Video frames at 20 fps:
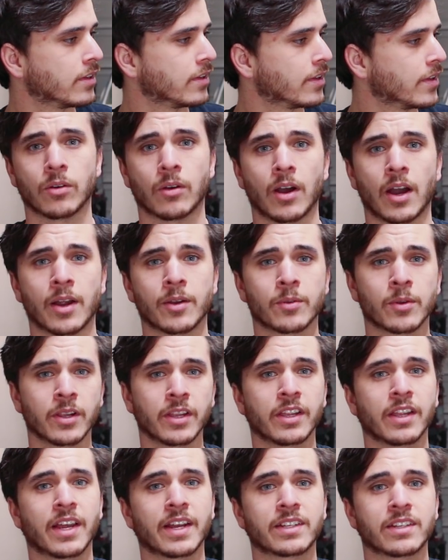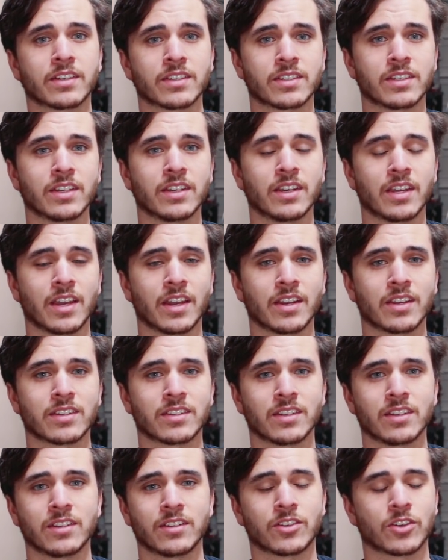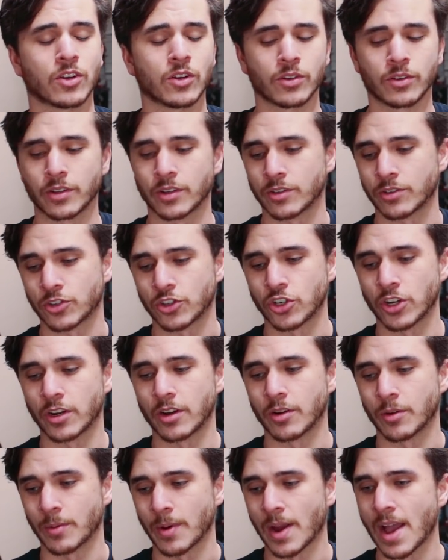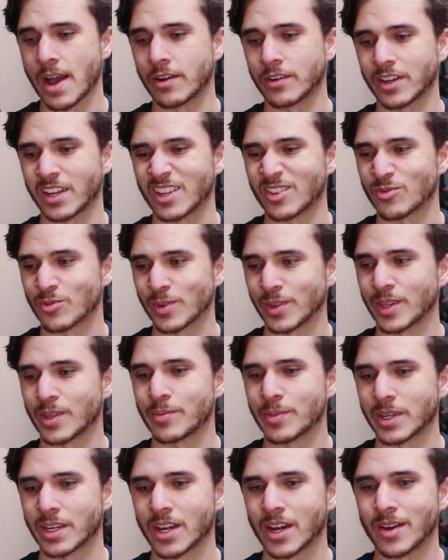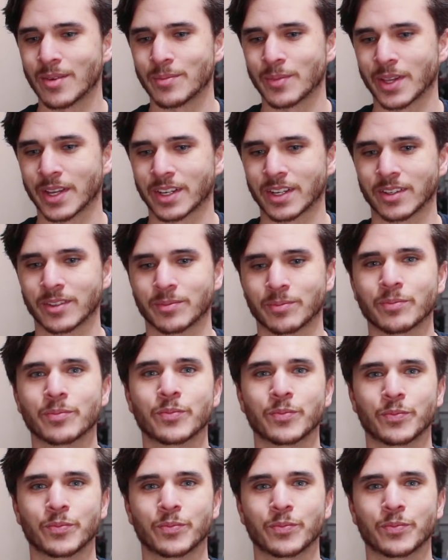So I really like to see Hennessy turn their shit around and really become like a